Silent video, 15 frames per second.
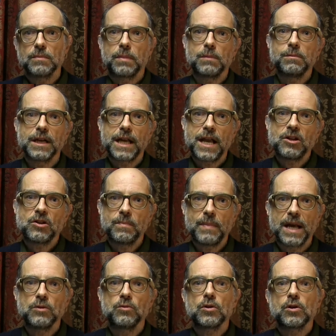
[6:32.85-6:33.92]
publication
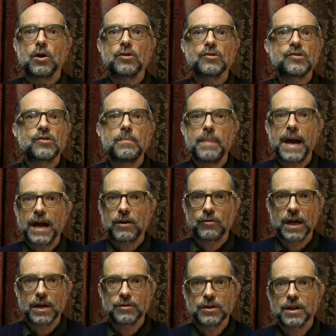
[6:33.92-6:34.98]
manual, calls the
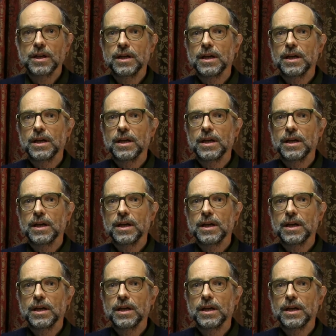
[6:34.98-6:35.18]
background,